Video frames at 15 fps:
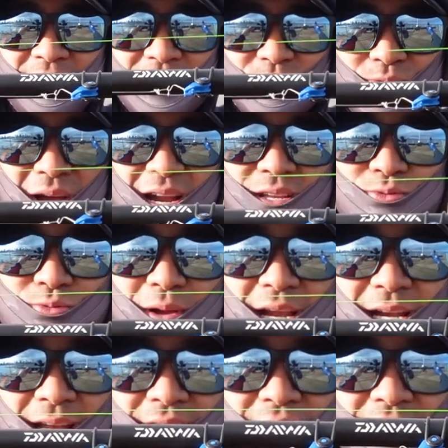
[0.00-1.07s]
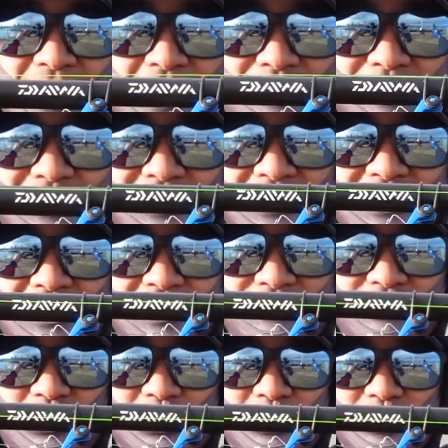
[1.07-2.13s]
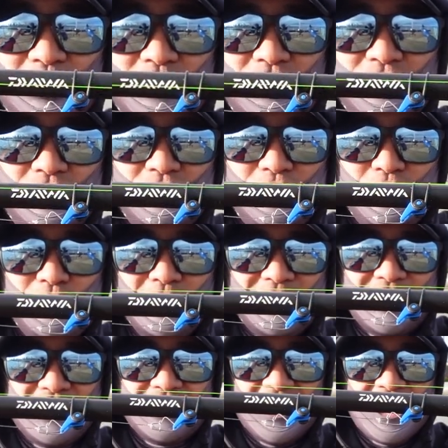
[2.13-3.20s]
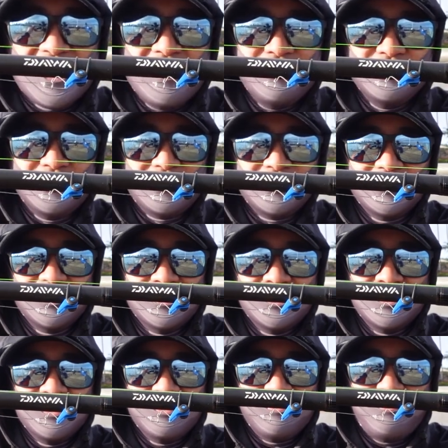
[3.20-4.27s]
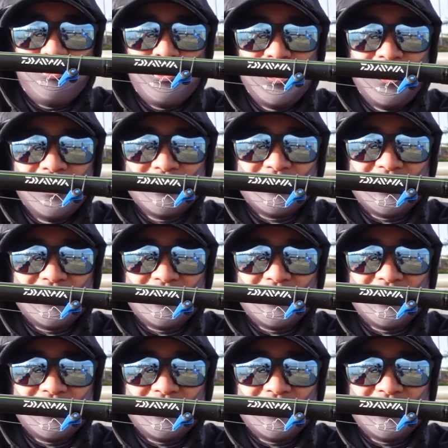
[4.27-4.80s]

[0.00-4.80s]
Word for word: This rod is rated, I believe, two to six ounce, forty to